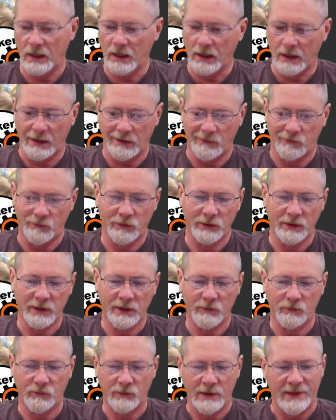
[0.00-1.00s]
I'd
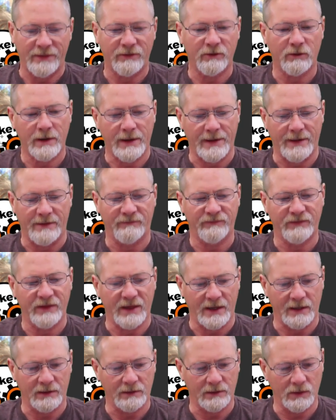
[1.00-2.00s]
really rather have
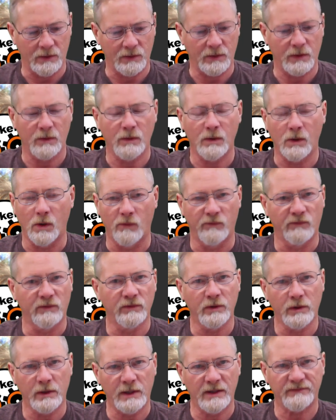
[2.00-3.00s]
that logo over in
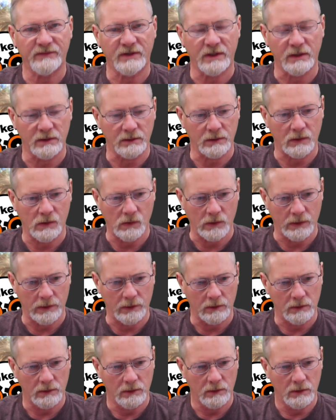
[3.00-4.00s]
the left-hand corner.
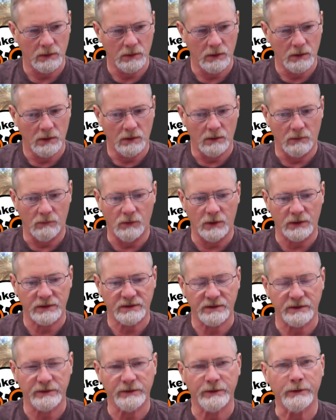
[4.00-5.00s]
What
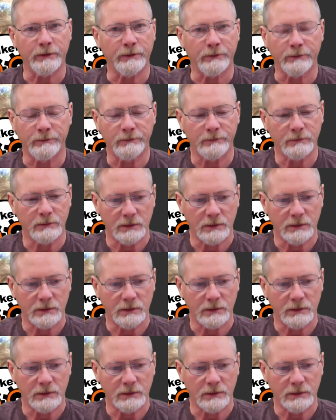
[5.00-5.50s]
to do?